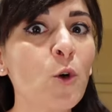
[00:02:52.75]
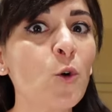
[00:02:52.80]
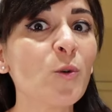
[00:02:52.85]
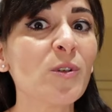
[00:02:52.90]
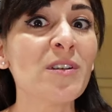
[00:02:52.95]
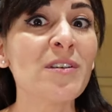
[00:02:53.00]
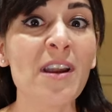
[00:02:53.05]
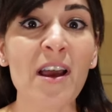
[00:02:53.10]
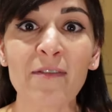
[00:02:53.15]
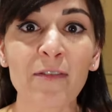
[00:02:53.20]

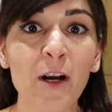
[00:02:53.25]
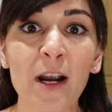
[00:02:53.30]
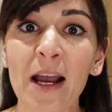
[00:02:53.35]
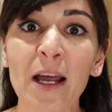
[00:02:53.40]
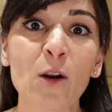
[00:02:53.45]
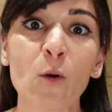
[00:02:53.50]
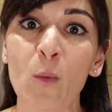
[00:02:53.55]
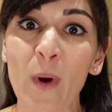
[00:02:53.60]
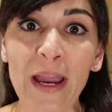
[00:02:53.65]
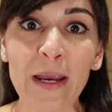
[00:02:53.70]
who's never
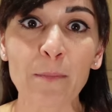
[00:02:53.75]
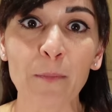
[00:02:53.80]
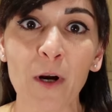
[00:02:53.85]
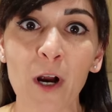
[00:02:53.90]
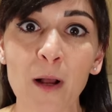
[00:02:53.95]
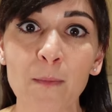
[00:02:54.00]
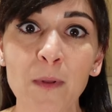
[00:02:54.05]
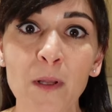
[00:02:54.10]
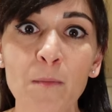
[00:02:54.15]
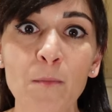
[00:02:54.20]
had a weight
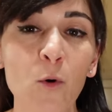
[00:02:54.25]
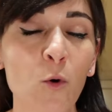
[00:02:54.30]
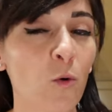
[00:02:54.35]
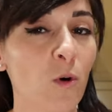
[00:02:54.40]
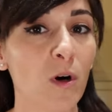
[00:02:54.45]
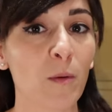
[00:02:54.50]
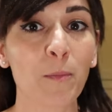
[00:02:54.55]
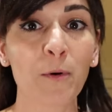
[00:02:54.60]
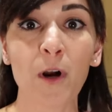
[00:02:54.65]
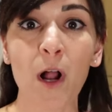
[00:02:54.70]
problem
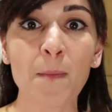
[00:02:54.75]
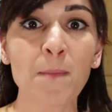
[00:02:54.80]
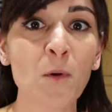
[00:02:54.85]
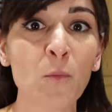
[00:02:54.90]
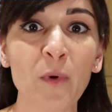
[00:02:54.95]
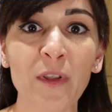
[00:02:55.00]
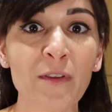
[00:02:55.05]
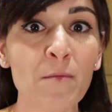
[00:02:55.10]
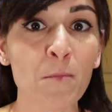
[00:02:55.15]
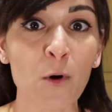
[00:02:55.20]
or a
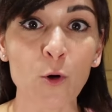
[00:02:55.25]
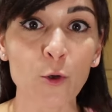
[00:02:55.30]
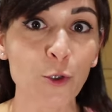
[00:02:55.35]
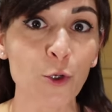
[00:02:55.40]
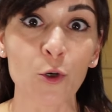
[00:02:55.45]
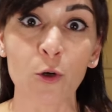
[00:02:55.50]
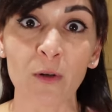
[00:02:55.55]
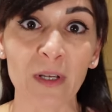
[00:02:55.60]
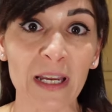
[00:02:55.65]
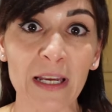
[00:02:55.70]
problem with
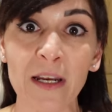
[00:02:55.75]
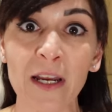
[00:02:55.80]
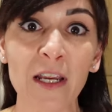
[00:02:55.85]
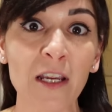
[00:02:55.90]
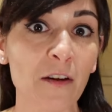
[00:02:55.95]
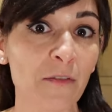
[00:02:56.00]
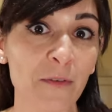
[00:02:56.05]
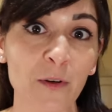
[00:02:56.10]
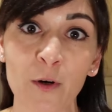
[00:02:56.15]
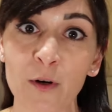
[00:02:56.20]
emotional eating
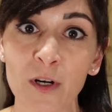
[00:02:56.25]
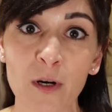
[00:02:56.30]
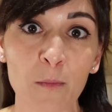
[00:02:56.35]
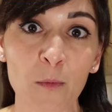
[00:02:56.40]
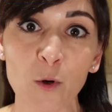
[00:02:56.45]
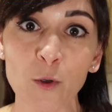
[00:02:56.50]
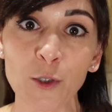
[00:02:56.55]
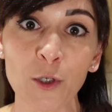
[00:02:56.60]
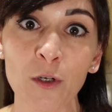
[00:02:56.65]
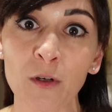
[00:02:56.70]
if you're an
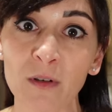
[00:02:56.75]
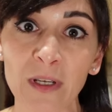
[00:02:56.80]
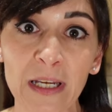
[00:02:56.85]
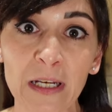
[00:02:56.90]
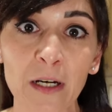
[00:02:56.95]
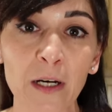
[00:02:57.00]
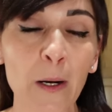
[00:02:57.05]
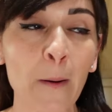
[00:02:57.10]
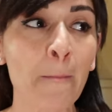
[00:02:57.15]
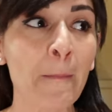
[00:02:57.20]
emotional
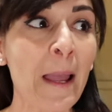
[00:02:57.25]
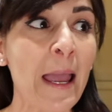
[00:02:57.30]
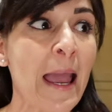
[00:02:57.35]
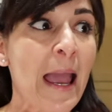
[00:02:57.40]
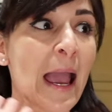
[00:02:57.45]
eater